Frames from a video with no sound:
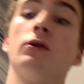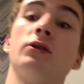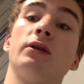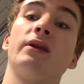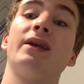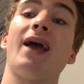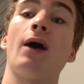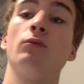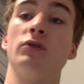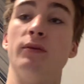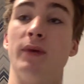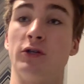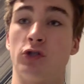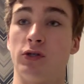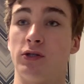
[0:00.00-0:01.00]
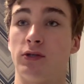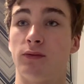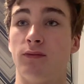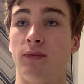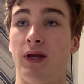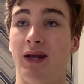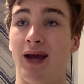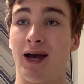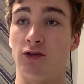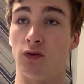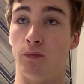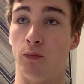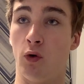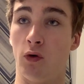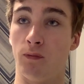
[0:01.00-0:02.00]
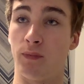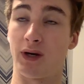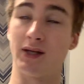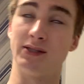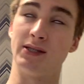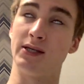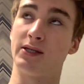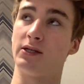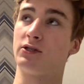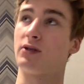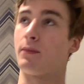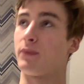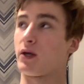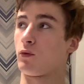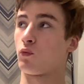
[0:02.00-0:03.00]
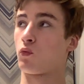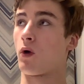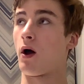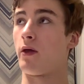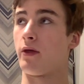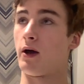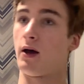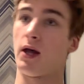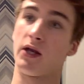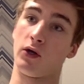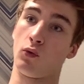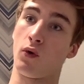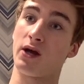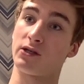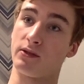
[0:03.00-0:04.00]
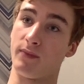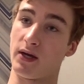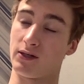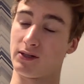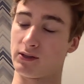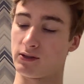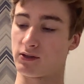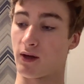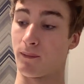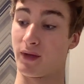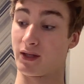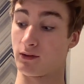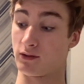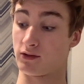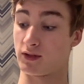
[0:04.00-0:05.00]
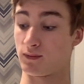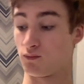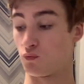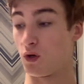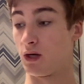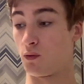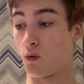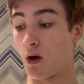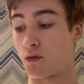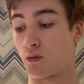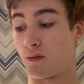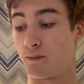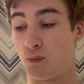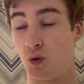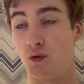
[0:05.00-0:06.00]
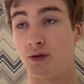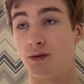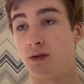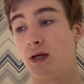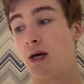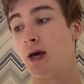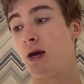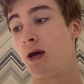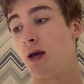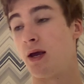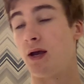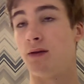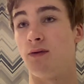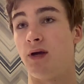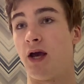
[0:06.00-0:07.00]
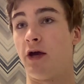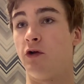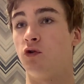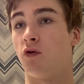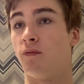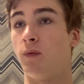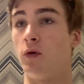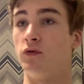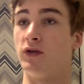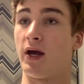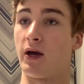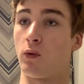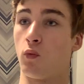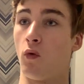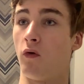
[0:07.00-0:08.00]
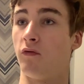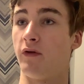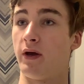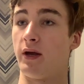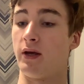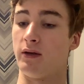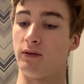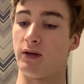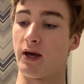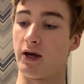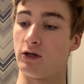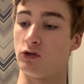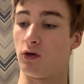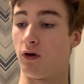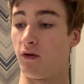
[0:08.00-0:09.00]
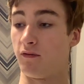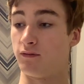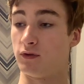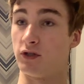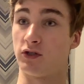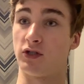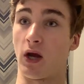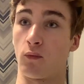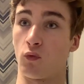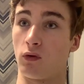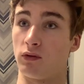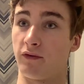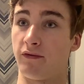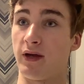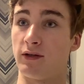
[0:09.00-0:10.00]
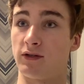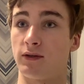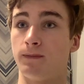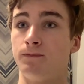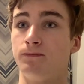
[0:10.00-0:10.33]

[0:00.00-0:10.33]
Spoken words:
to the countermeasures it has on board, because this is something rather underestimated, something that's really rather important in the age of mosaic warfare, in the age of just general defence.